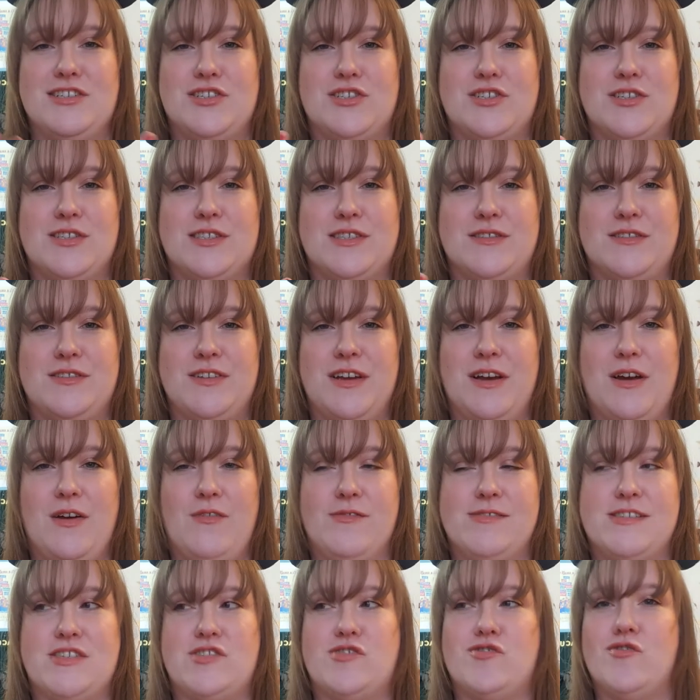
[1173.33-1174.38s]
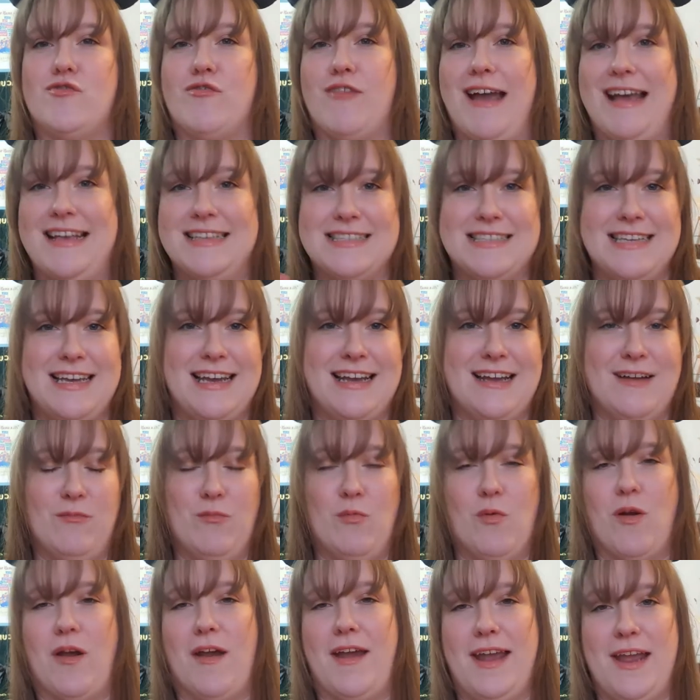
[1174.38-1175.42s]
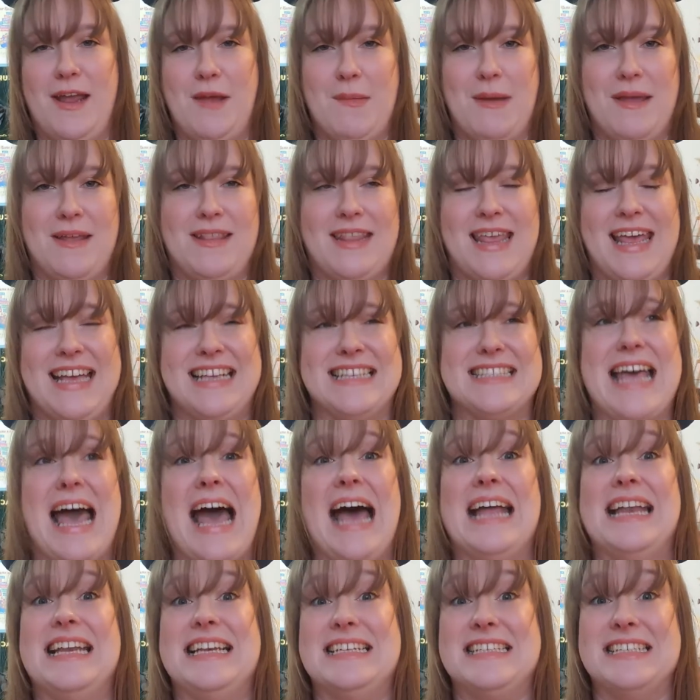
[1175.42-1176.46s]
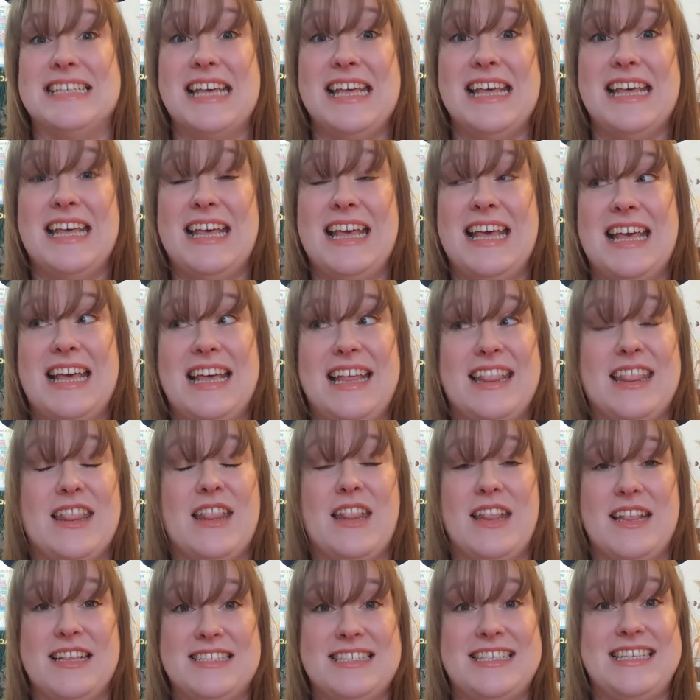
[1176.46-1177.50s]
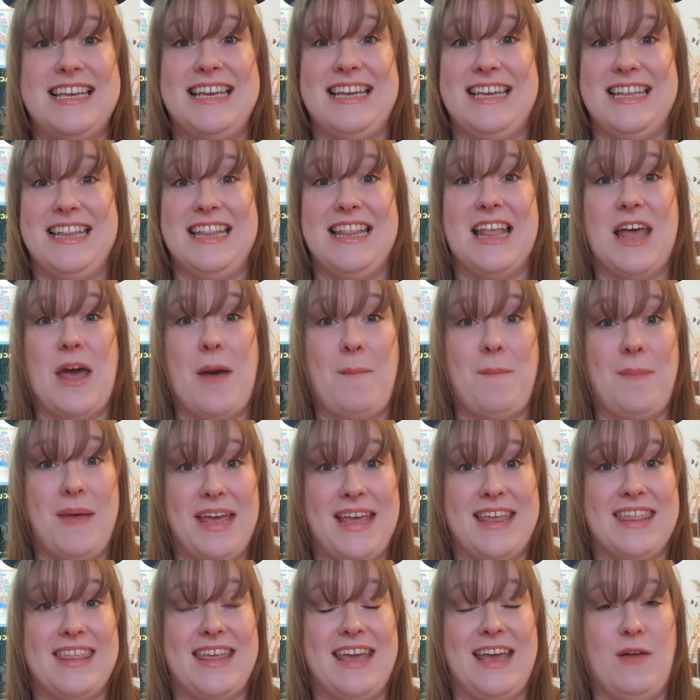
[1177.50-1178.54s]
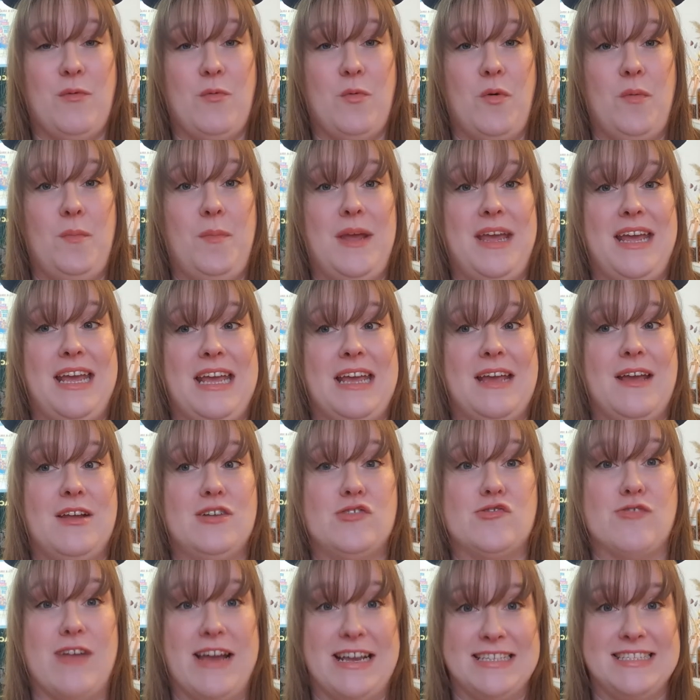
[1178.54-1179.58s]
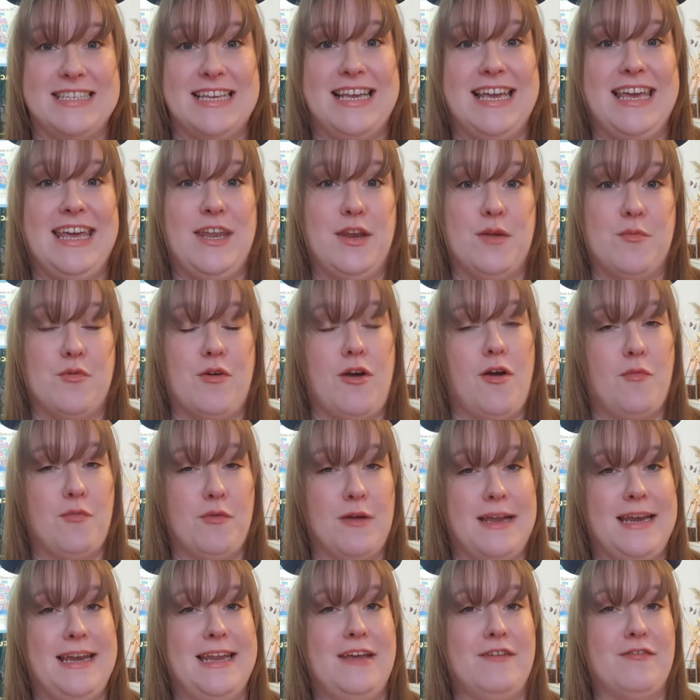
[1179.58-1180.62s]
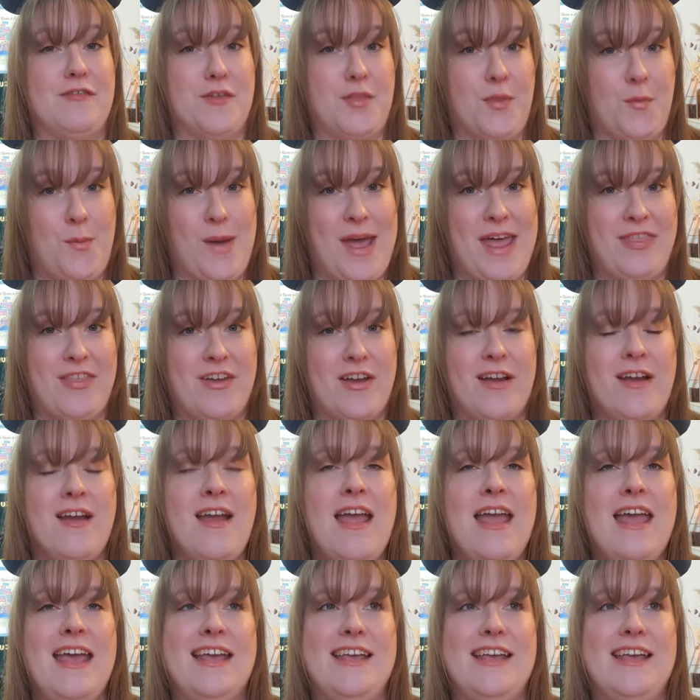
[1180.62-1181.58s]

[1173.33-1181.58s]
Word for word: just stressing and worrying about things, and see a big thing would be dressing inappropriately for the weather.